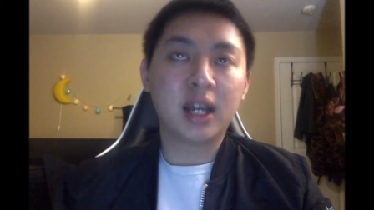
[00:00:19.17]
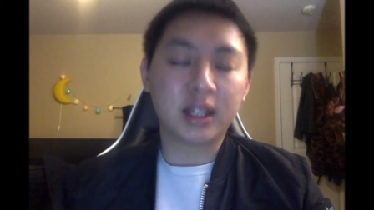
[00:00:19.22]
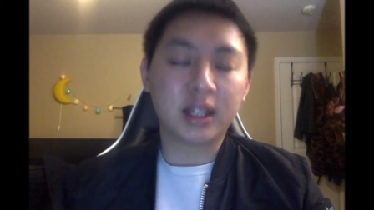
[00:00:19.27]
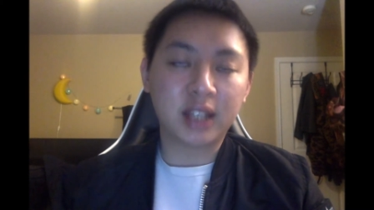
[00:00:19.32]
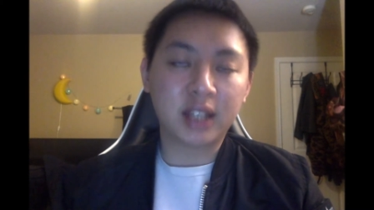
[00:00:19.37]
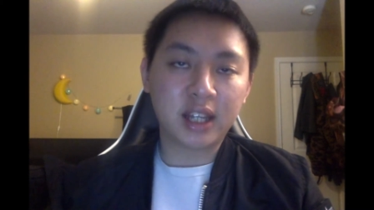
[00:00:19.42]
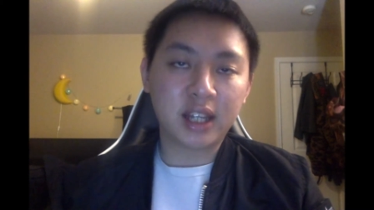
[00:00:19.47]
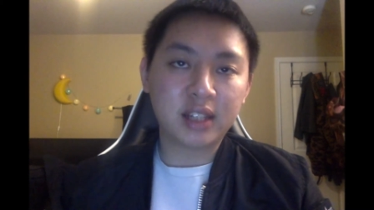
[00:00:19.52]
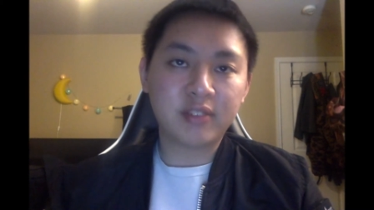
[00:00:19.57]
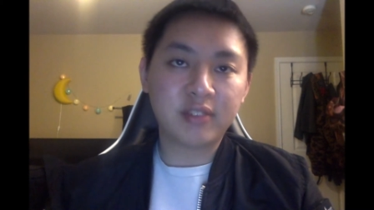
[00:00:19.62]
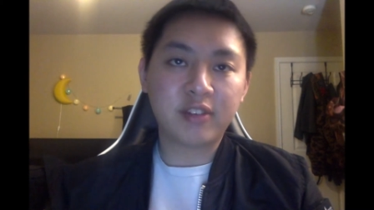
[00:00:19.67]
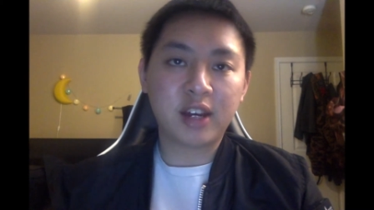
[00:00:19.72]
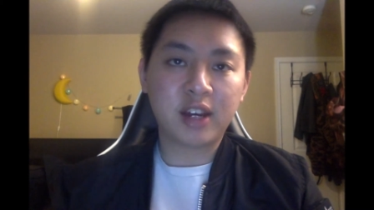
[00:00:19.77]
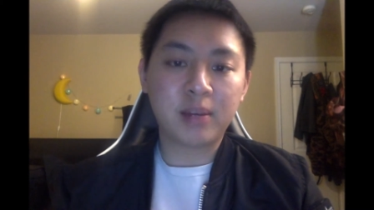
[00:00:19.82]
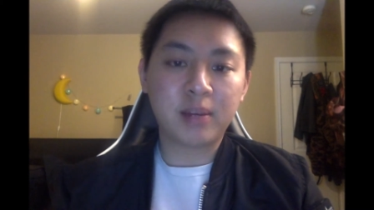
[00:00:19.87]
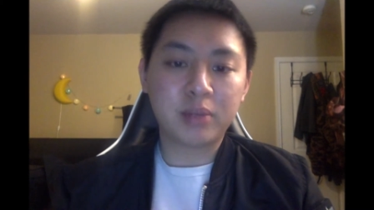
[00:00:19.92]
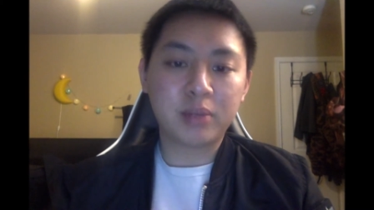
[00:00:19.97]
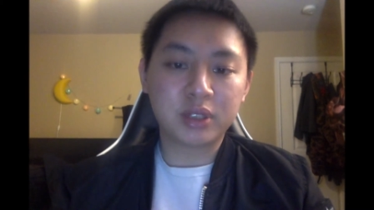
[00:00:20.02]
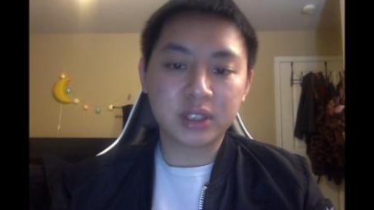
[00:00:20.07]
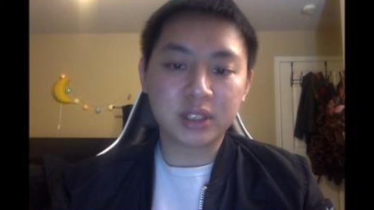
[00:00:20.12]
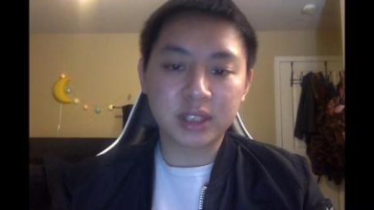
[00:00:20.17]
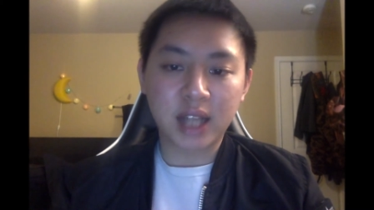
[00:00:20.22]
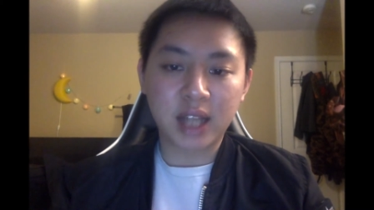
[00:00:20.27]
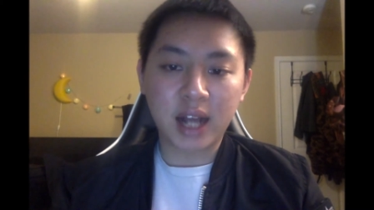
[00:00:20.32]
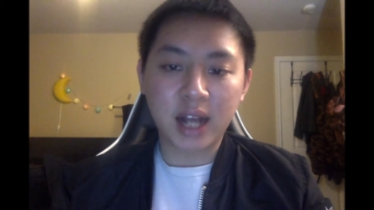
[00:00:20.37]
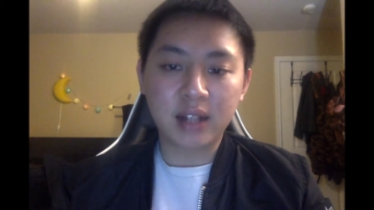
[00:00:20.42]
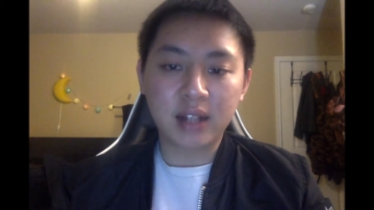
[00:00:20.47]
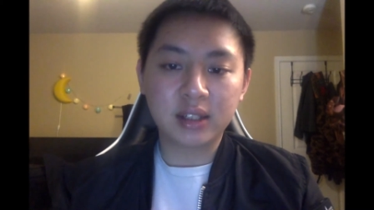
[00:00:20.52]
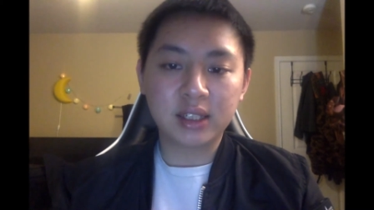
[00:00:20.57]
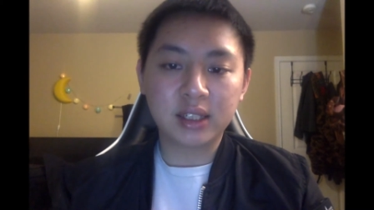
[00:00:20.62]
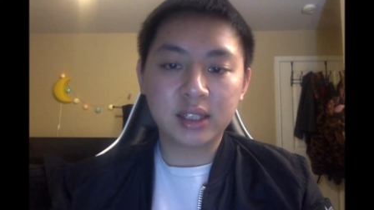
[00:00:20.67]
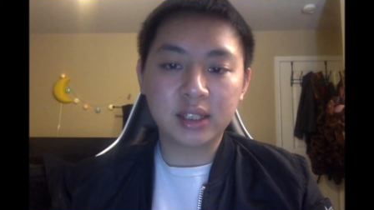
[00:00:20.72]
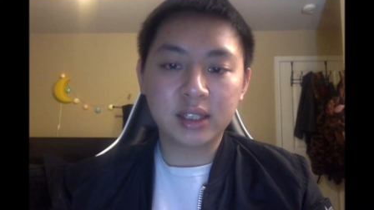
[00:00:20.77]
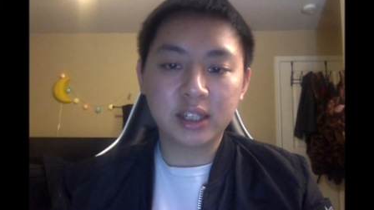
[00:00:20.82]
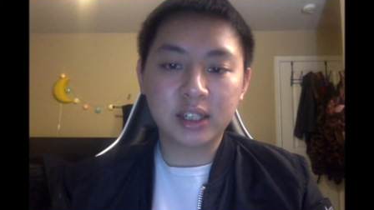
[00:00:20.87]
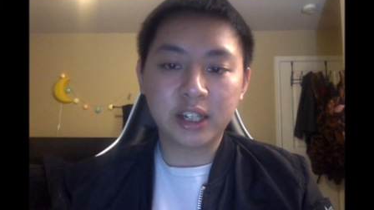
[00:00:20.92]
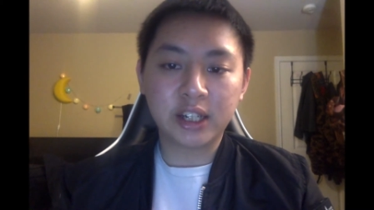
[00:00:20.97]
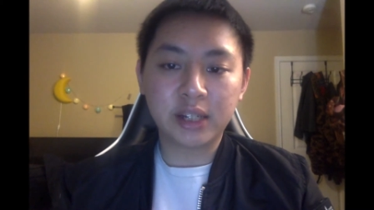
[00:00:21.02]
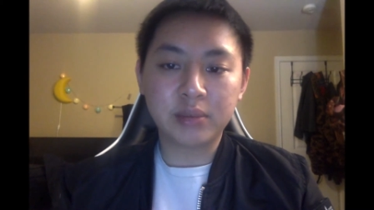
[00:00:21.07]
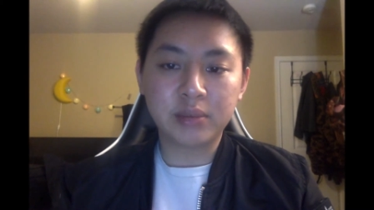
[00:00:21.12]
identify personality
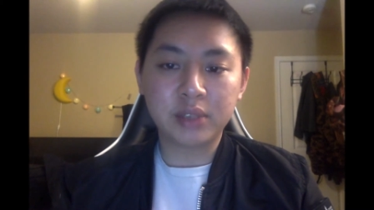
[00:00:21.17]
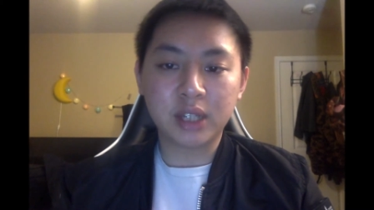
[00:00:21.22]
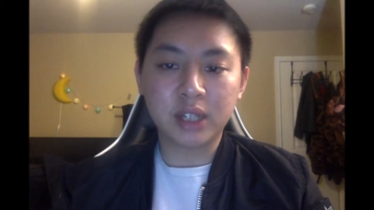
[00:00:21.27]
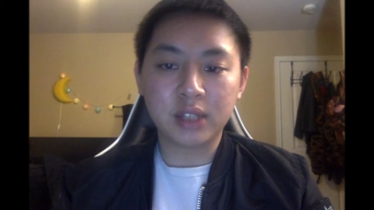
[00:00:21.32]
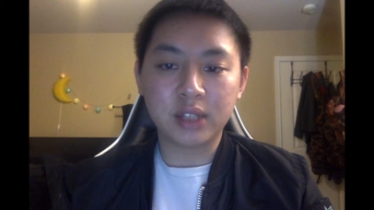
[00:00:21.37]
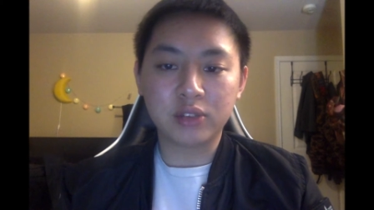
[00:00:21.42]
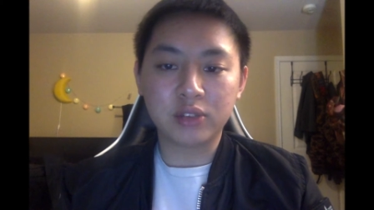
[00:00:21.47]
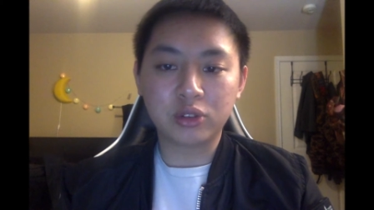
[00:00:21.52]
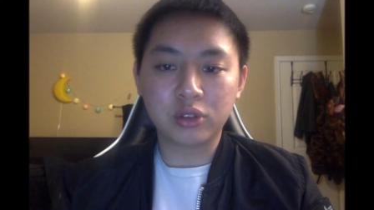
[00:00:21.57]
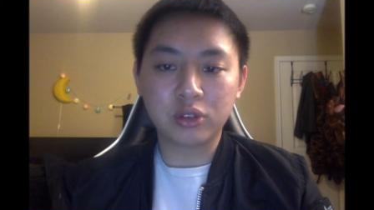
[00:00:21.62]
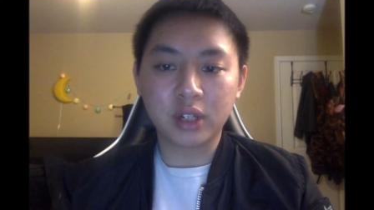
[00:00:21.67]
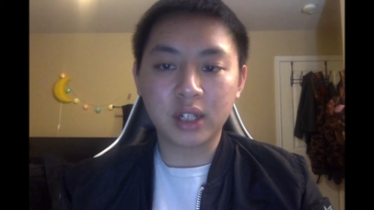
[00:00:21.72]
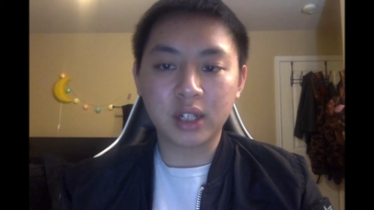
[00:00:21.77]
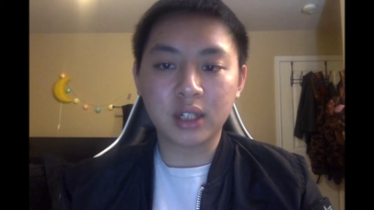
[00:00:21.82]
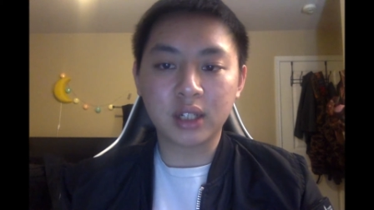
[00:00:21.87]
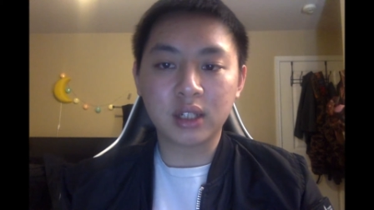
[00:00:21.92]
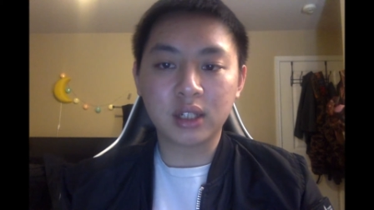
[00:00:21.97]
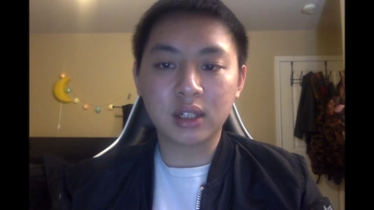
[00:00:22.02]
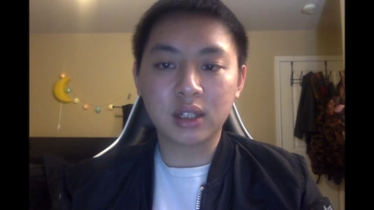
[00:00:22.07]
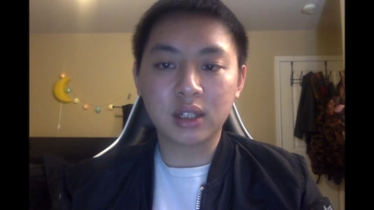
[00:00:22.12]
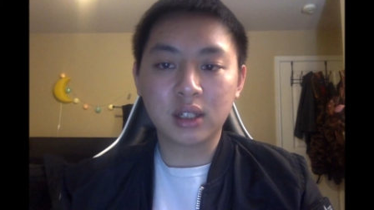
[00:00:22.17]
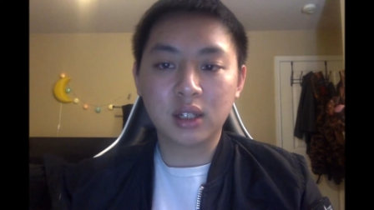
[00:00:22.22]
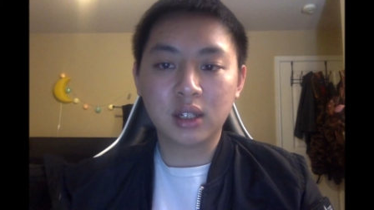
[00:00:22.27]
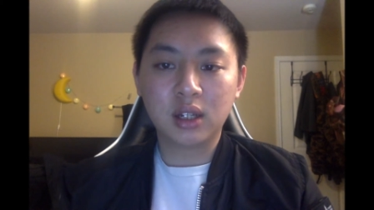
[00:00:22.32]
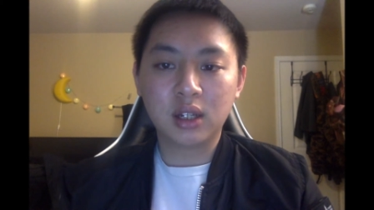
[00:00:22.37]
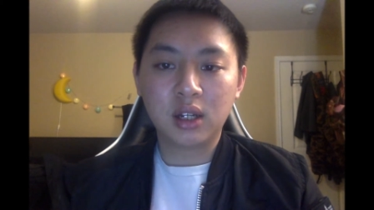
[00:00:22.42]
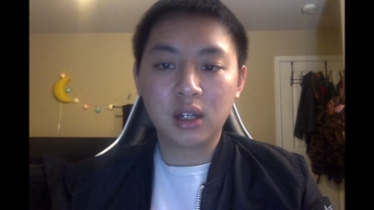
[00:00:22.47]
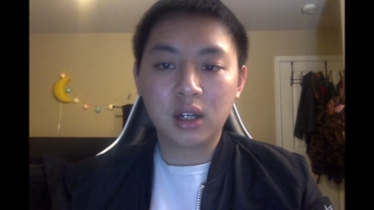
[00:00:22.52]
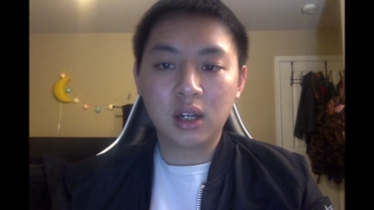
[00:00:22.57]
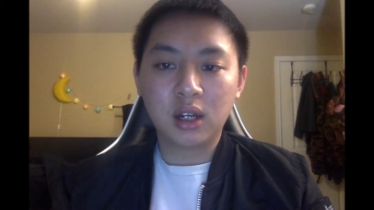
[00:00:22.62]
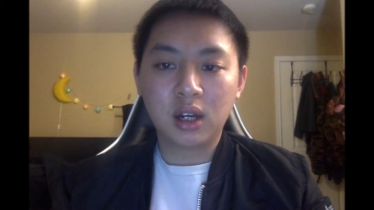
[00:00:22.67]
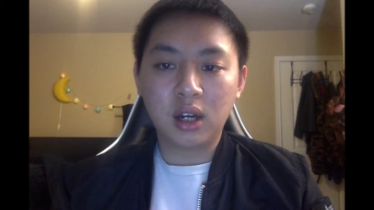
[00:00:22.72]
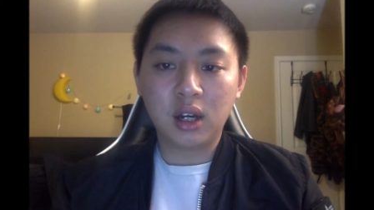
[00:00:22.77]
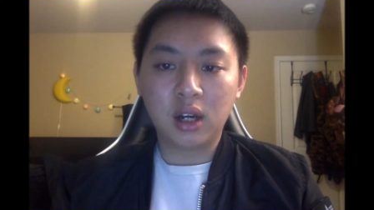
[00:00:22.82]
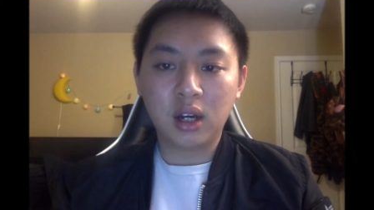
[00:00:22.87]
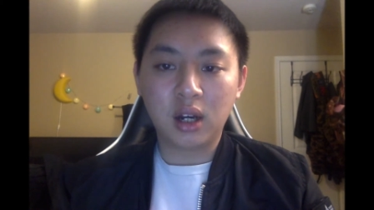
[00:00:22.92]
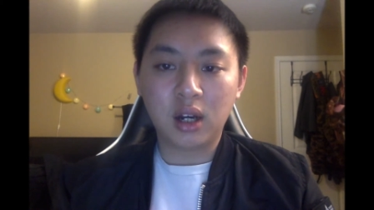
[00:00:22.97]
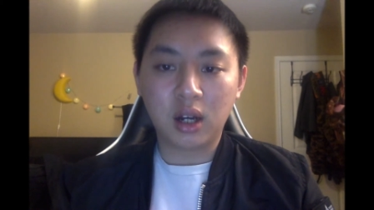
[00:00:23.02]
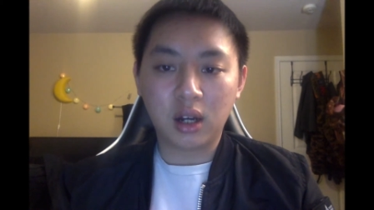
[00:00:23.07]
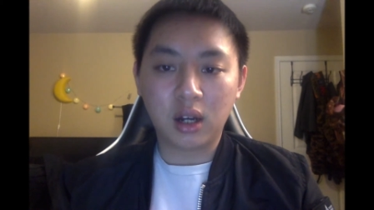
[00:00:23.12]
types and strengths
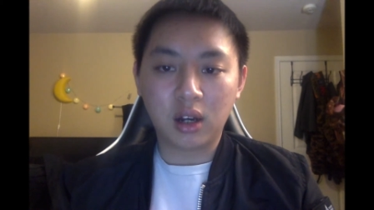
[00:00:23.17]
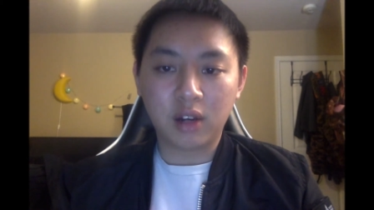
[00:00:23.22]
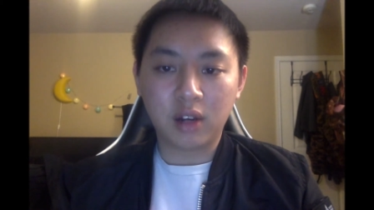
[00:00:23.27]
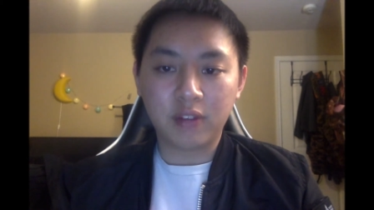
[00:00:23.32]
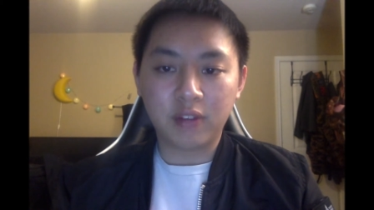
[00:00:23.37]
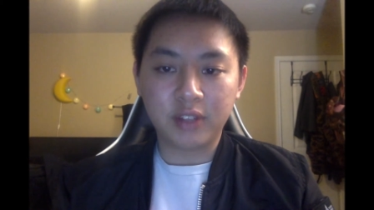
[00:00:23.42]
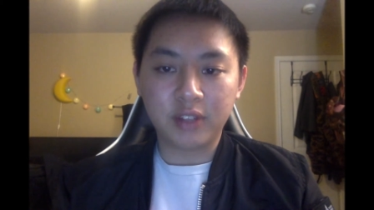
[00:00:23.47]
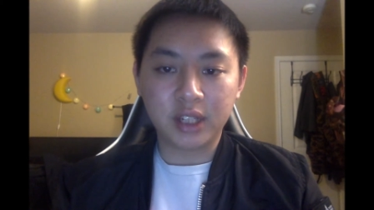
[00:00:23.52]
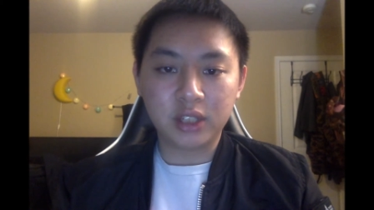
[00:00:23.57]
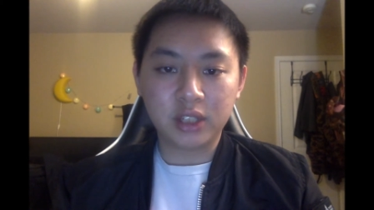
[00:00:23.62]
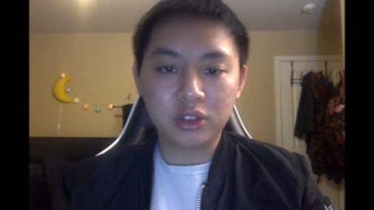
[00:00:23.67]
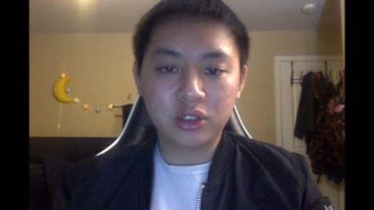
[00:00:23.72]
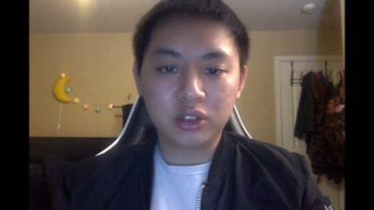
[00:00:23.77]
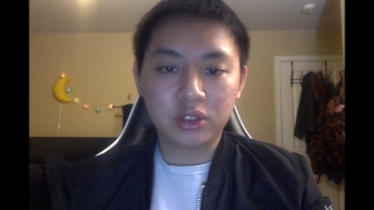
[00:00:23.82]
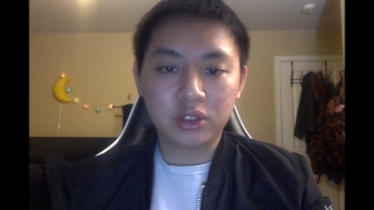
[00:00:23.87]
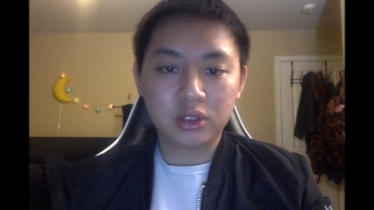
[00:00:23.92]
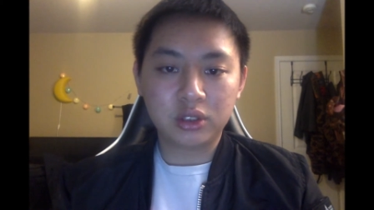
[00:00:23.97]
of each,